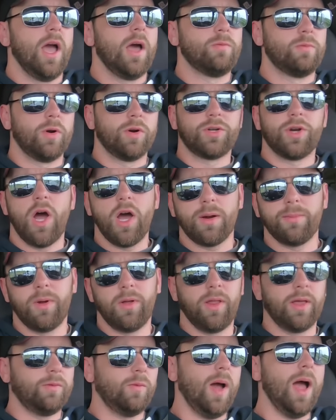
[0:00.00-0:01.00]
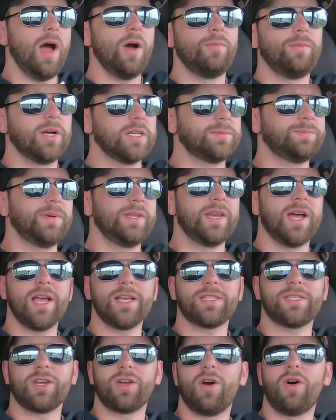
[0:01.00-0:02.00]
And we were talking about like, wow, it must be
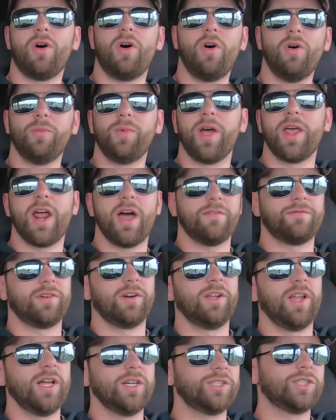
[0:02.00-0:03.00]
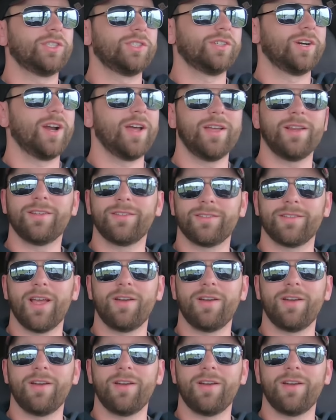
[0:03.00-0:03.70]
nice to go home right after lunch, right?